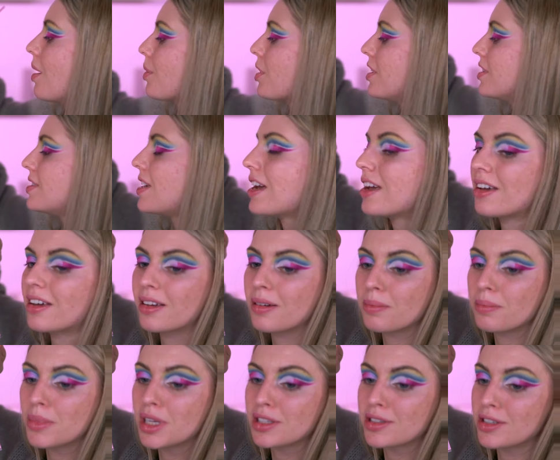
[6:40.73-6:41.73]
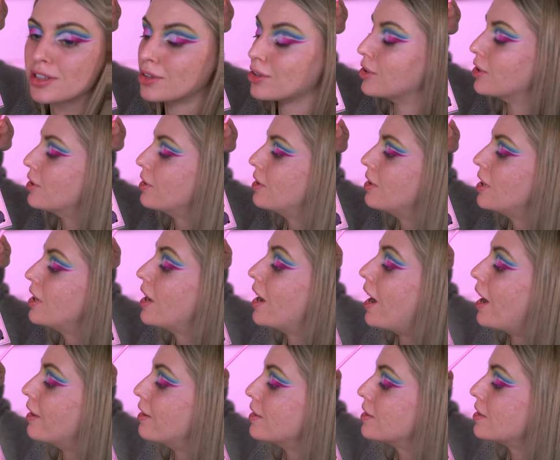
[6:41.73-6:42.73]
I'm going to take Mystical,
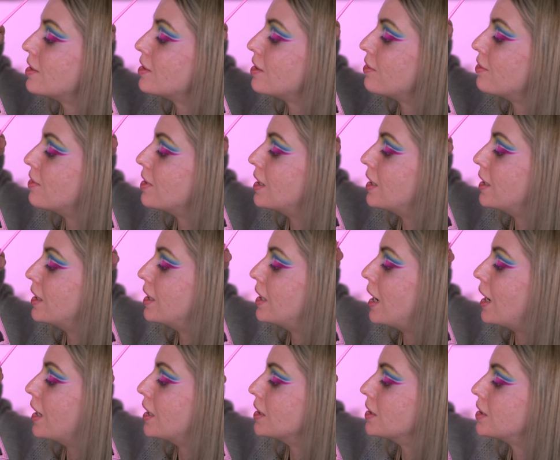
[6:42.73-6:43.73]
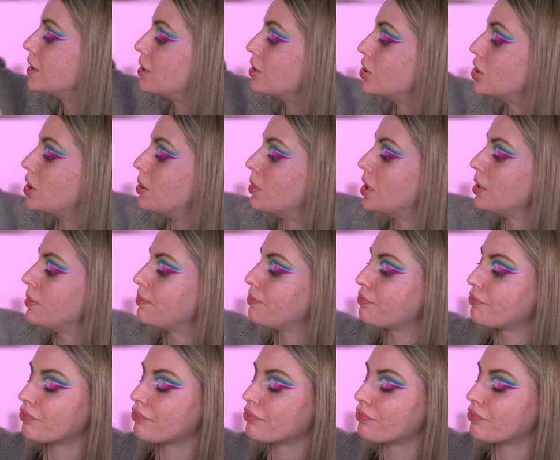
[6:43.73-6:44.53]
and this is a really nice shimmer.